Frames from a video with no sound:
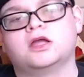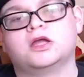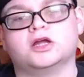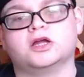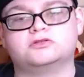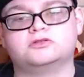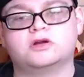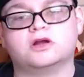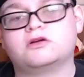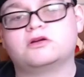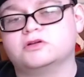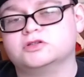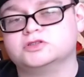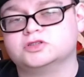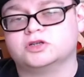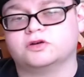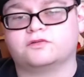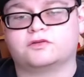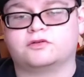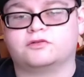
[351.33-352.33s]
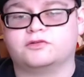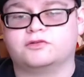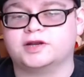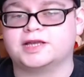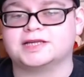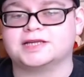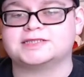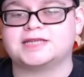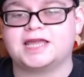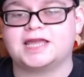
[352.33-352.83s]
A truck runs over
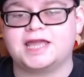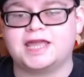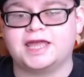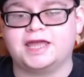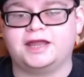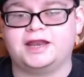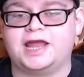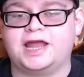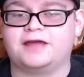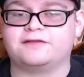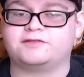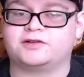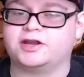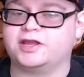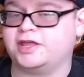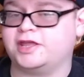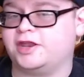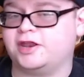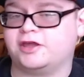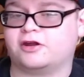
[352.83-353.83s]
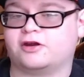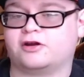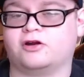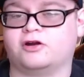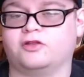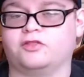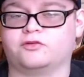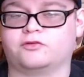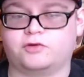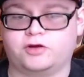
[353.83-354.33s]
Rika's head after hitting her
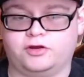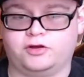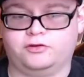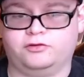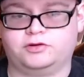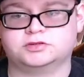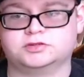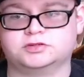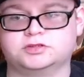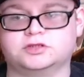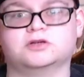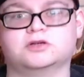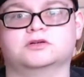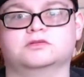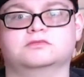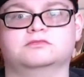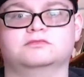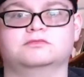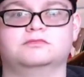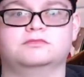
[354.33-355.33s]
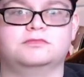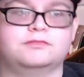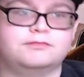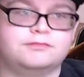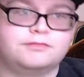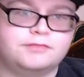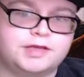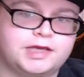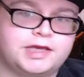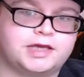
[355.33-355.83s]
on the road. So,
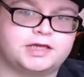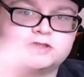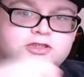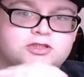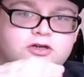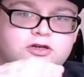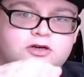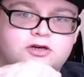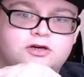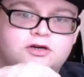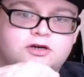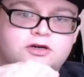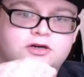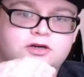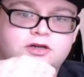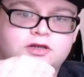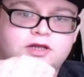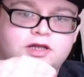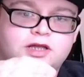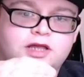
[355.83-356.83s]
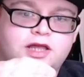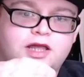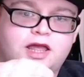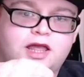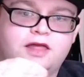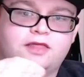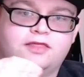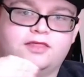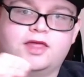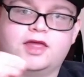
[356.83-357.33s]
hits her,
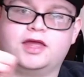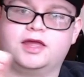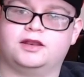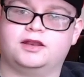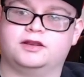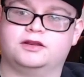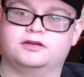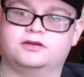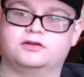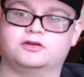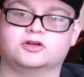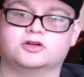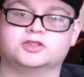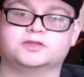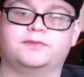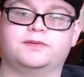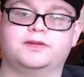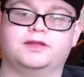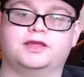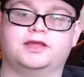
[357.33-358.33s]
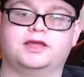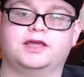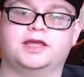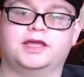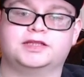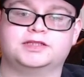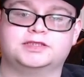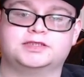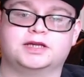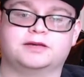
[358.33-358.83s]
and then
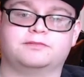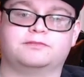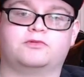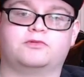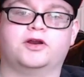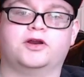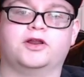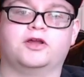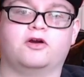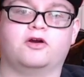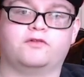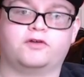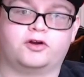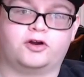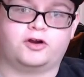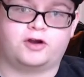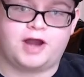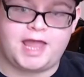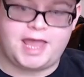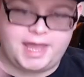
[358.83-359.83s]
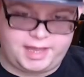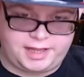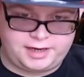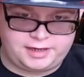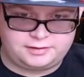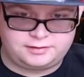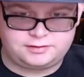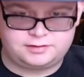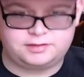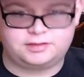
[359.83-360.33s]
ends up running over her
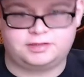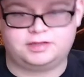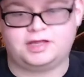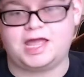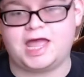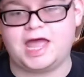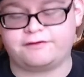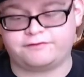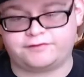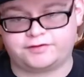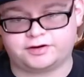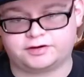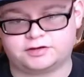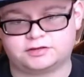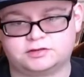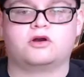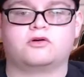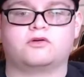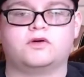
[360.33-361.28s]
head after.